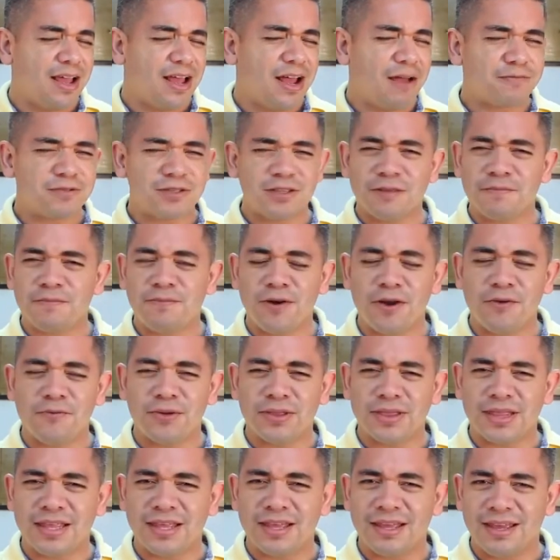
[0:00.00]
up to the point
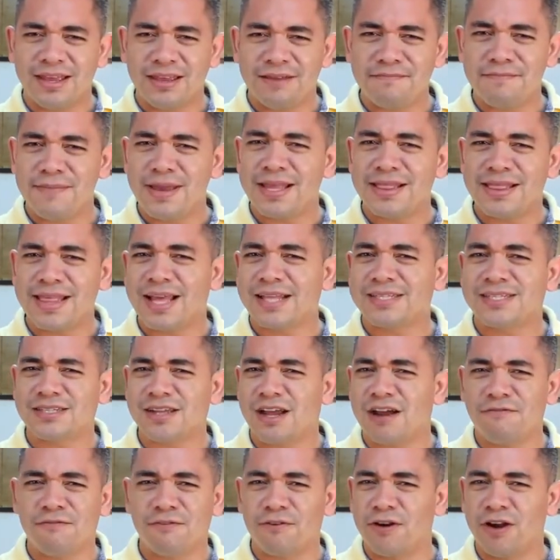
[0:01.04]
when they made that
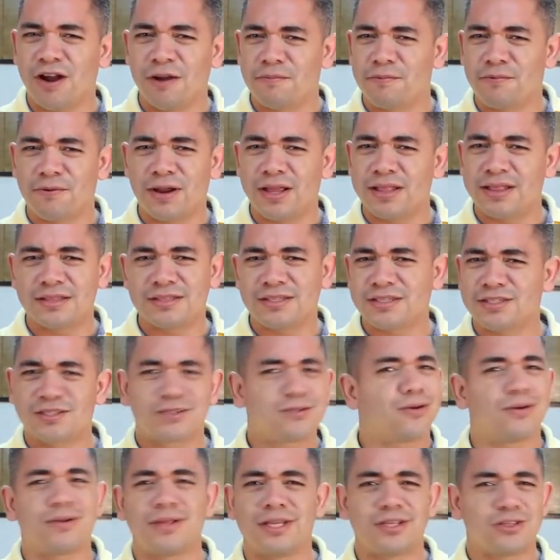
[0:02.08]
software upgrade that just
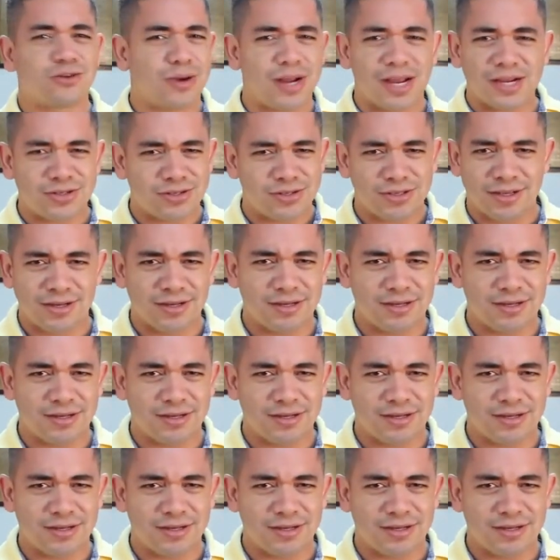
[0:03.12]
totally trashed